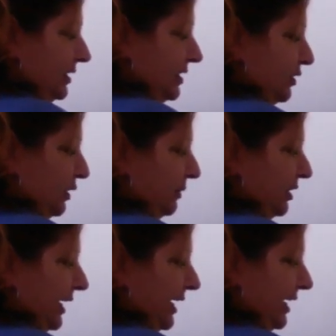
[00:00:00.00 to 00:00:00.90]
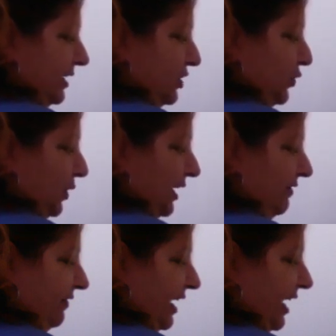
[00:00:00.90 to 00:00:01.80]
So I'm looking at
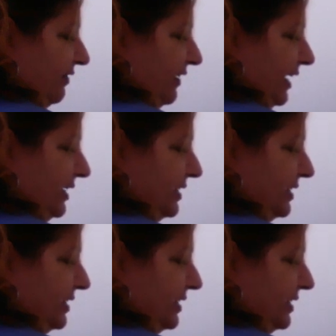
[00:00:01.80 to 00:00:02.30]
25x